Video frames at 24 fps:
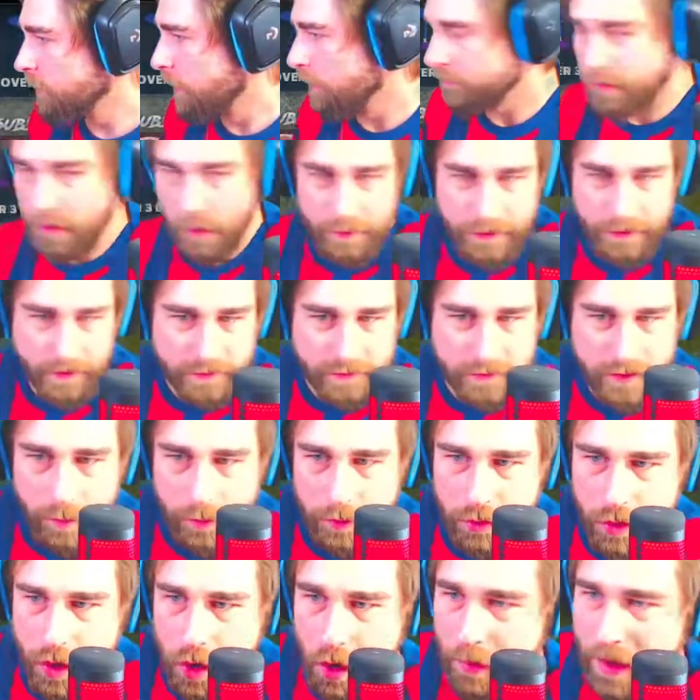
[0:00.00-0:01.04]
Let's go with this
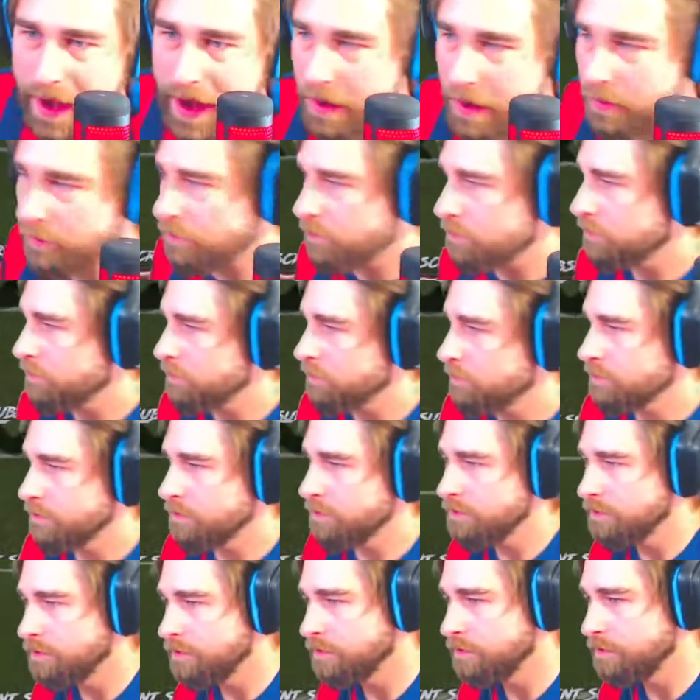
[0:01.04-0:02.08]
double go route.
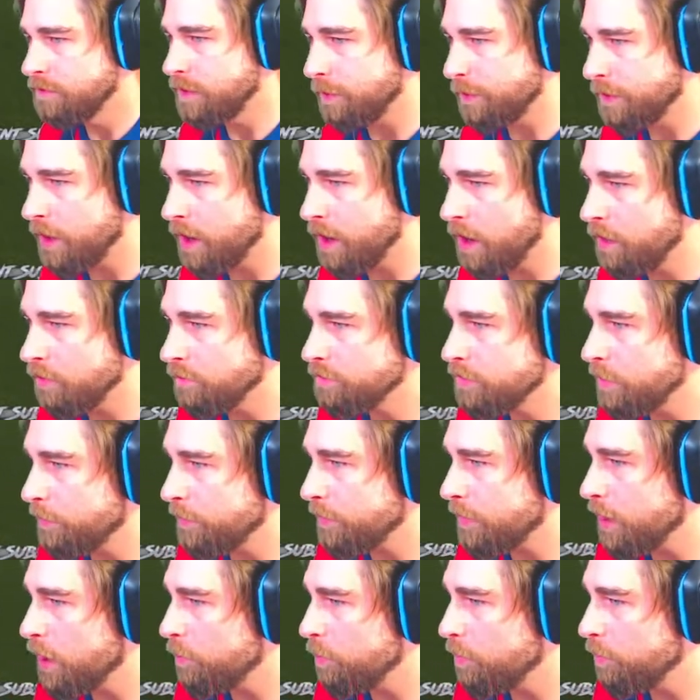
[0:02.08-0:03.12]
Double go,
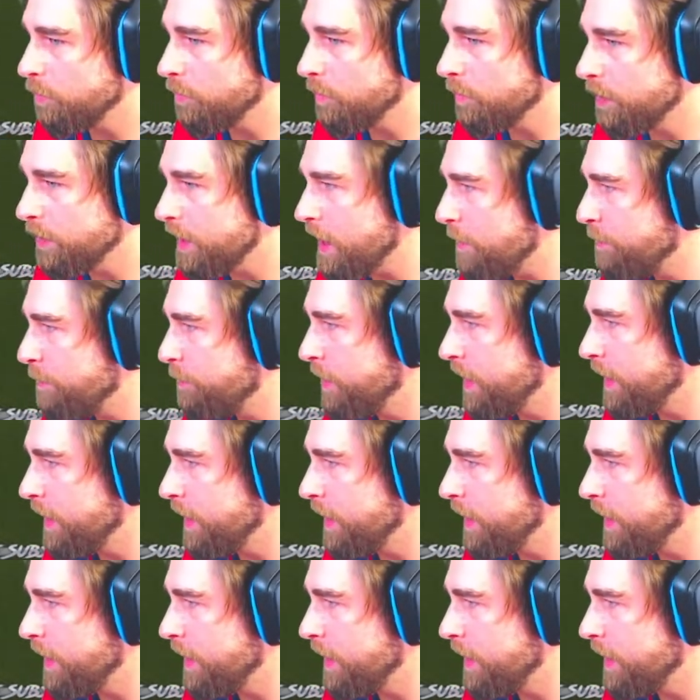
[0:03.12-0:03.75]
double go. I'm looking at